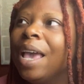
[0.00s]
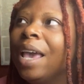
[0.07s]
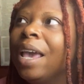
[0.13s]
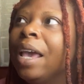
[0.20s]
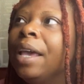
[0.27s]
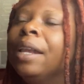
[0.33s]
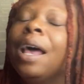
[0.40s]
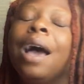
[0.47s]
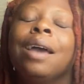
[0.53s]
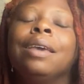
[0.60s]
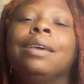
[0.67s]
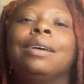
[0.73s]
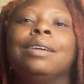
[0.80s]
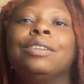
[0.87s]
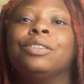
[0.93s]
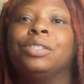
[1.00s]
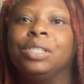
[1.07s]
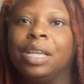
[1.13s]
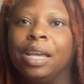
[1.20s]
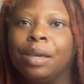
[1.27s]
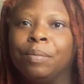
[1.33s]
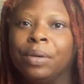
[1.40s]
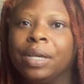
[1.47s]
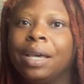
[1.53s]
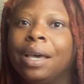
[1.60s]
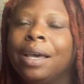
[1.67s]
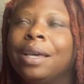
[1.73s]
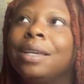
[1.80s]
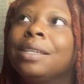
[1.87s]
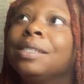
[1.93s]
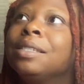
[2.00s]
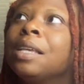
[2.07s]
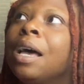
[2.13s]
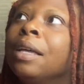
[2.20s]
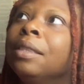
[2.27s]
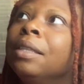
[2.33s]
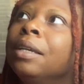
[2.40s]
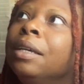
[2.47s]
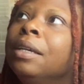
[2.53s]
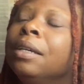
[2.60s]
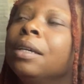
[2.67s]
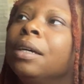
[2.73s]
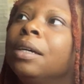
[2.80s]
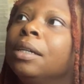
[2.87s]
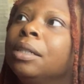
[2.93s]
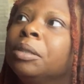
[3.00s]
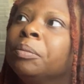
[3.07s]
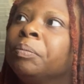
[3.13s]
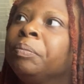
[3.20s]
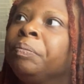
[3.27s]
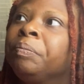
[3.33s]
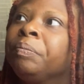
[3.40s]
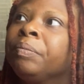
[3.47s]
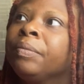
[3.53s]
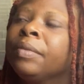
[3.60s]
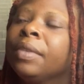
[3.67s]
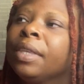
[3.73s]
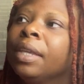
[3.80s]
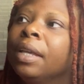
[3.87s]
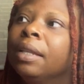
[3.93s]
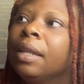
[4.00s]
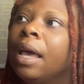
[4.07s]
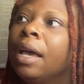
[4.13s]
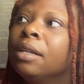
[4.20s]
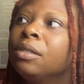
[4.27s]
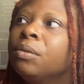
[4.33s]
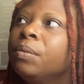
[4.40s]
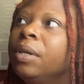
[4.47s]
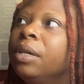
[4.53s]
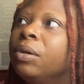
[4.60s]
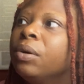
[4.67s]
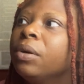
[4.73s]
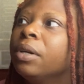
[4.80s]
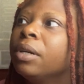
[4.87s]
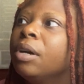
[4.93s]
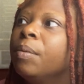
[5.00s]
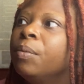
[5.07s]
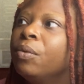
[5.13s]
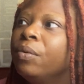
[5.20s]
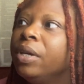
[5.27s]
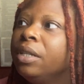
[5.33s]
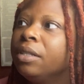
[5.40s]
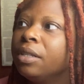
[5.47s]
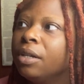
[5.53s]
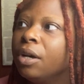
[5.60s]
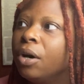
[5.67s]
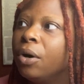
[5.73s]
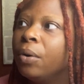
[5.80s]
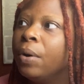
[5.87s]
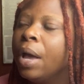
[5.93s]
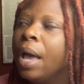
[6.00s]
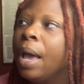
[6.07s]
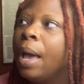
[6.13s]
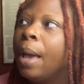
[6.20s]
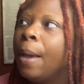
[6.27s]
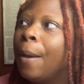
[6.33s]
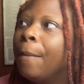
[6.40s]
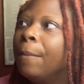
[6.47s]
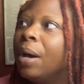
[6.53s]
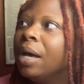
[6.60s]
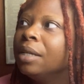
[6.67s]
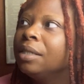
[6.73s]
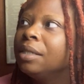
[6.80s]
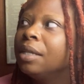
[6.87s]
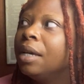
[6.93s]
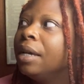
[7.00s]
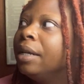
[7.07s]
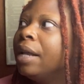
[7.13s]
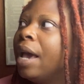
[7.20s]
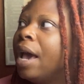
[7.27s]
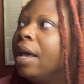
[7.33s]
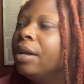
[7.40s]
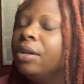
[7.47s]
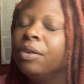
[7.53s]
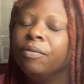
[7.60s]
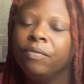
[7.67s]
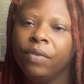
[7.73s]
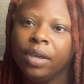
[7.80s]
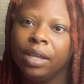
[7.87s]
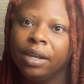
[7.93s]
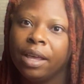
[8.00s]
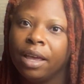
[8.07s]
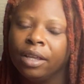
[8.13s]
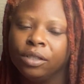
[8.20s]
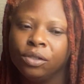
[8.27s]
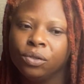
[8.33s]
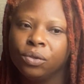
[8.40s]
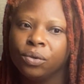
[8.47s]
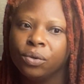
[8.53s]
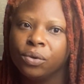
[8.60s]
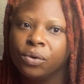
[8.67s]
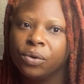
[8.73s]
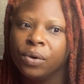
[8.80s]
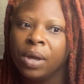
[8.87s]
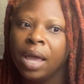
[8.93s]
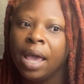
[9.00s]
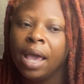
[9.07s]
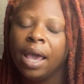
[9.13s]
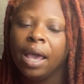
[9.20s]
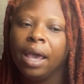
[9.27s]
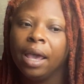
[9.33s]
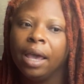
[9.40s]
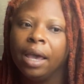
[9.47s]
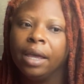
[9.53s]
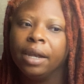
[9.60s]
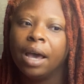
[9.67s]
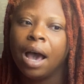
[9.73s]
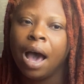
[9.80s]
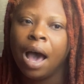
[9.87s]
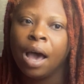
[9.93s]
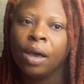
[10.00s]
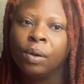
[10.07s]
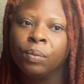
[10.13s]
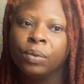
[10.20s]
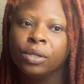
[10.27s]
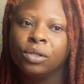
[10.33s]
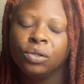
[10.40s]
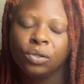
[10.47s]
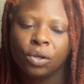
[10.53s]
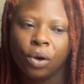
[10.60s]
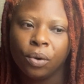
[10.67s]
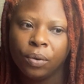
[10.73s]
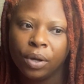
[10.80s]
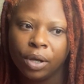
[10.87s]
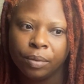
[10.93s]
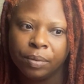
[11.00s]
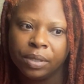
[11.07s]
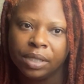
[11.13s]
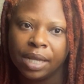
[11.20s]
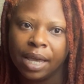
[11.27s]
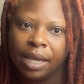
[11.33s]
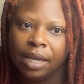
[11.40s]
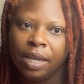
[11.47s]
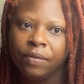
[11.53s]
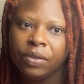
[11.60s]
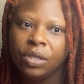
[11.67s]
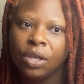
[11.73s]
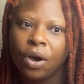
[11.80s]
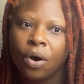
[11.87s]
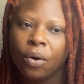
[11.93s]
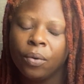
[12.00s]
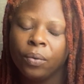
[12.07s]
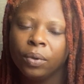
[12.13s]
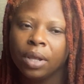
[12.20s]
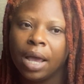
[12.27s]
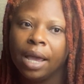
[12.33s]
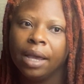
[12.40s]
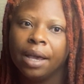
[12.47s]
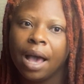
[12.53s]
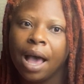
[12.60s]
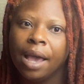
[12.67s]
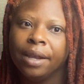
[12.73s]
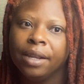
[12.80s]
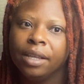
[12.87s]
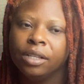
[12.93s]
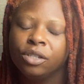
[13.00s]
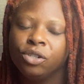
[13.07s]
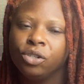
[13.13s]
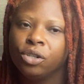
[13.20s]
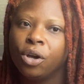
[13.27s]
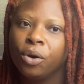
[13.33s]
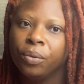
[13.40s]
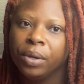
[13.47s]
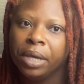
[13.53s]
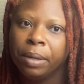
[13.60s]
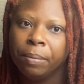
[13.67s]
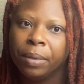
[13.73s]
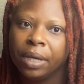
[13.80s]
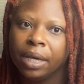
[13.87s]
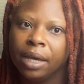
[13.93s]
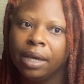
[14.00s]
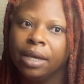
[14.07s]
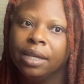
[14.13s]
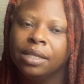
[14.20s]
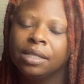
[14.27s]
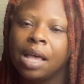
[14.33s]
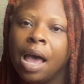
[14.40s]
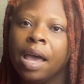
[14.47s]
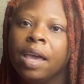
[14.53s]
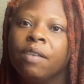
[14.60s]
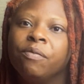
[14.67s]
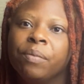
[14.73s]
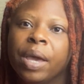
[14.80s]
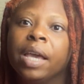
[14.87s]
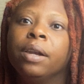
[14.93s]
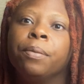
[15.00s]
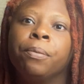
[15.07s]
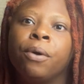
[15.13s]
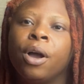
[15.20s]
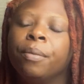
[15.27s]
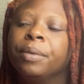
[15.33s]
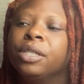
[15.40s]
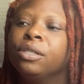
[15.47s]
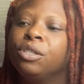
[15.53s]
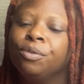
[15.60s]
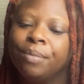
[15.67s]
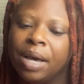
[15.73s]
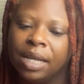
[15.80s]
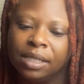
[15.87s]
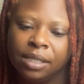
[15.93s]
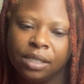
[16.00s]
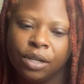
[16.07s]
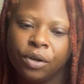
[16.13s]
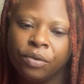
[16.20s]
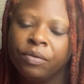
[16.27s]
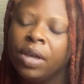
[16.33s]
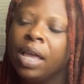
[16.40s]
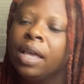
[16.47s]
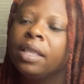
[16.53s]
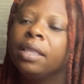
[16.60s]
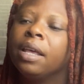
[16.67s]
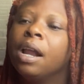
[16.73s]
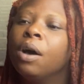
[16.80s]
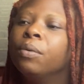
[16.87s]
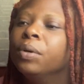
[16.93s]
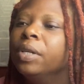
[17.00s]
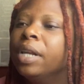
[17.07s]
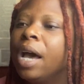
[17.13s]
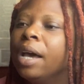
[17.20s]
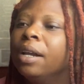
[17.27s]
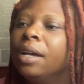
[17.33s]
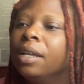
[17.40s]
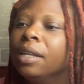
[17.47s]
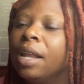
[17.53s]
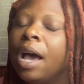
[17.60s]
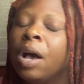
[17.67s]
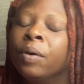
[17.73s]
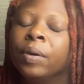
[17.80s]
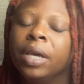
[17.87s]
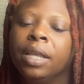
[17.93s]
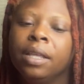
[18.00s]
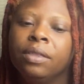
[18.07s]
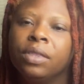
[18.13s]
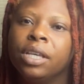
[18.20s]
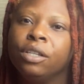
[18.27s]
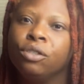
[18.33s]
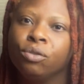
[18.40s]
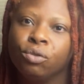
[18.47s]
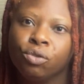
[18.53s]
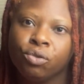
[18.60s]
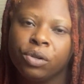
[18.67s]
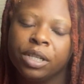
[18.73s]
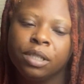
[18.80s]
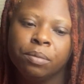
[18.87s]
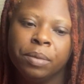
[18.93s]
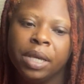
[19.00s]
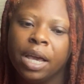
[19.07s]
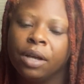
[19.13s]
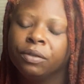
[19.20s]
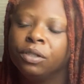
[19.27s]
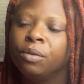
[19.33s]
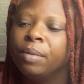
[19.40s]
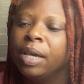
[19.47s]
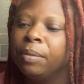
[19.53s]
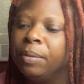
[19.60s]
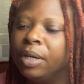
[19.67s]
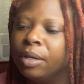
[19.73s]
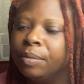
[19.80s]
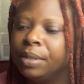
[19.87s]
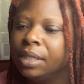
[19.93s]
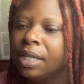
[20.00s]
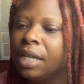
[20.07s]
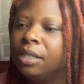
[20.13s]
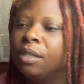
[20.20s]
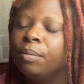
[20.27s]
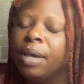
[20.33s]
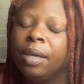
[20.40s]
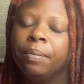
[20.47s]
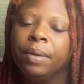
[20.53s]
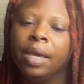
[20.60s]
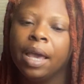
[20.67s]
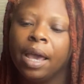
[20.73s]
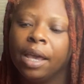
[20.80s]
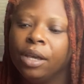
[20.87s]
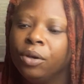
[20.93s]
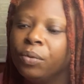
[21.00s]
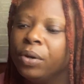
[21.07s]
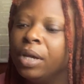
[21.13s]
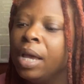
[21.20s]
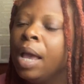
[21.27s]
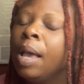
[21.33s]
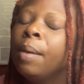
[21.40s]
And I can understand, because I think last week or a couple weeks ago, my son had an event at school. And I was so upset, even though, like, I didn't show it, because I have made a promise to myself that I will not allow anything to stress me out, to make me upset, to make me angry.